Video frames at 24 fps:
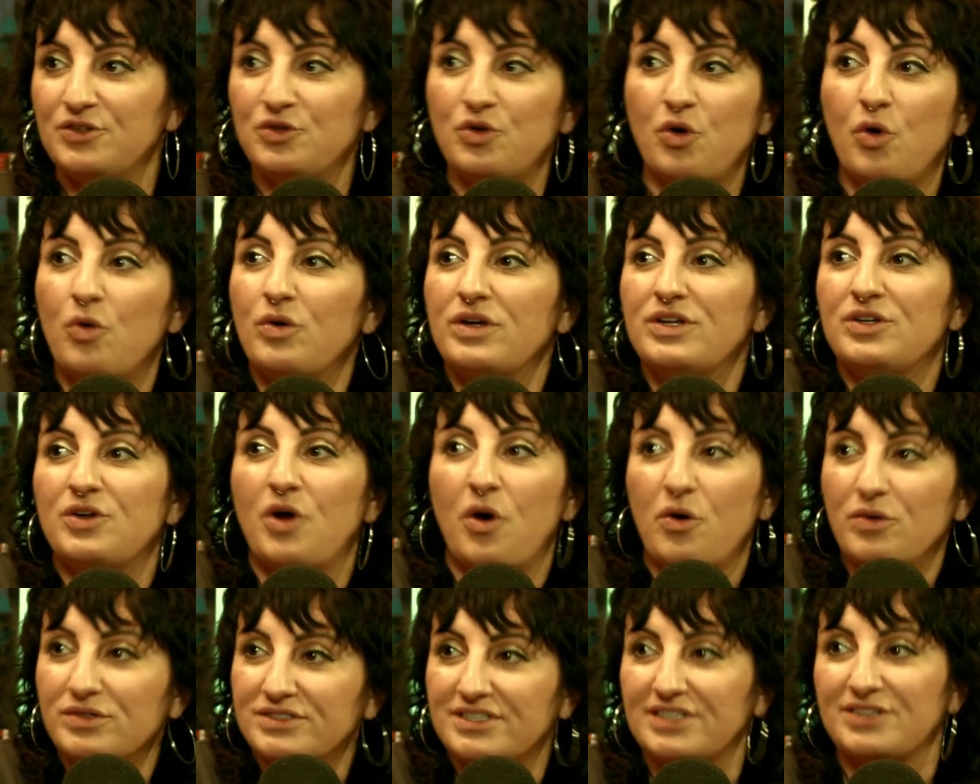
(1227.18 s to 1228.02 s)
No one
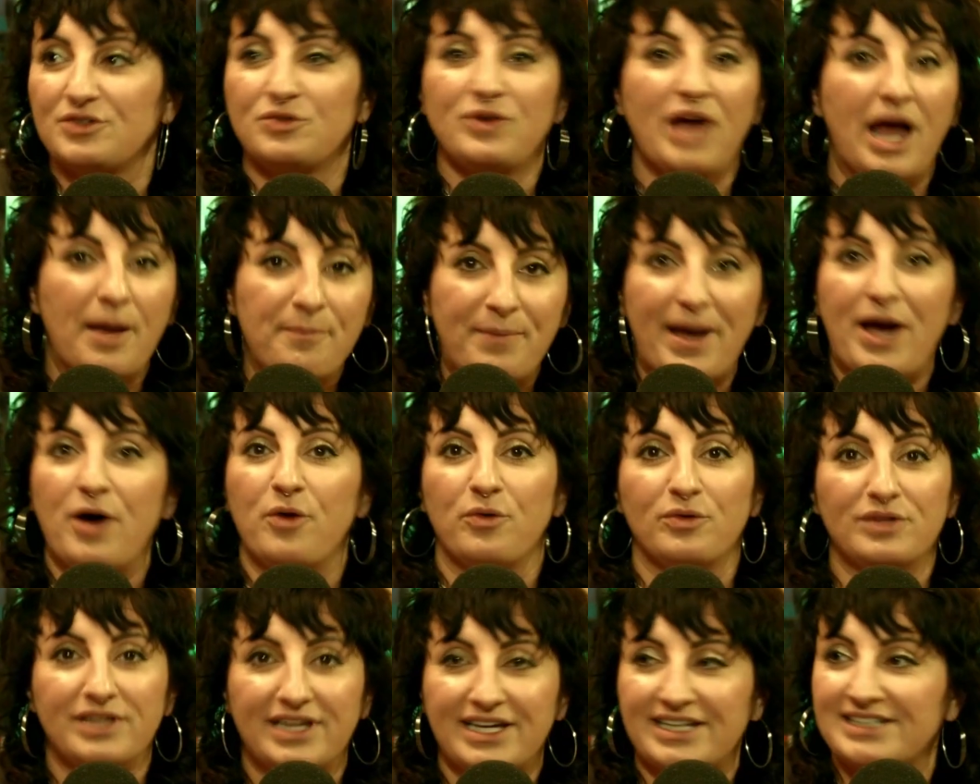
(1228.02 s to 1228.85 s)
knows
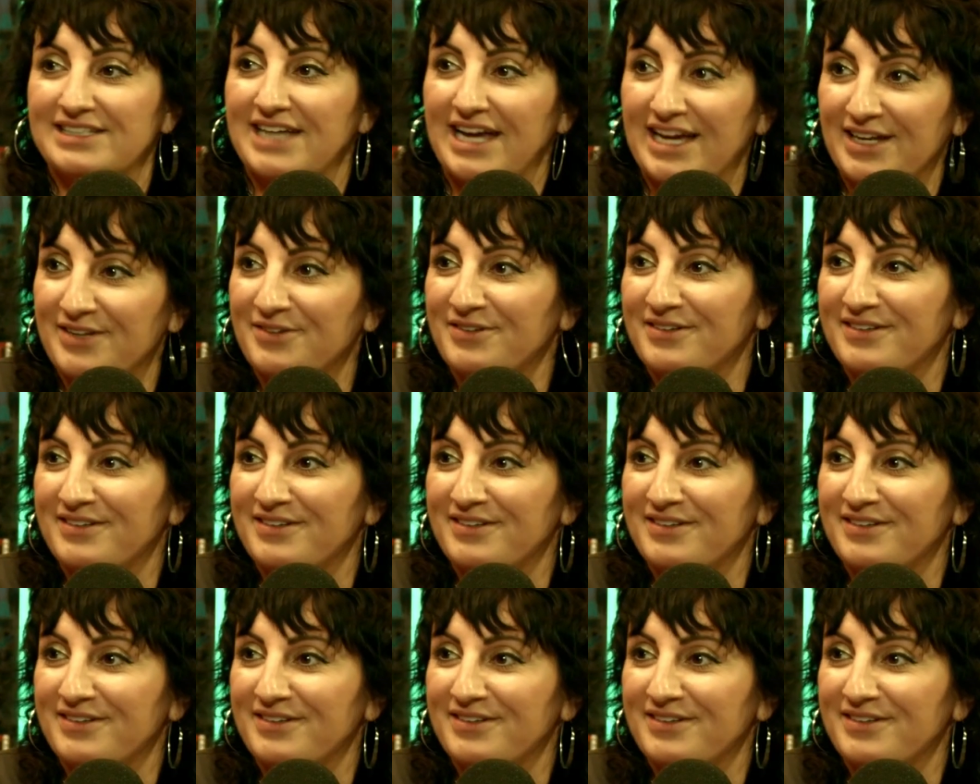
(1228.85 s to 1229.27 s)
about like that.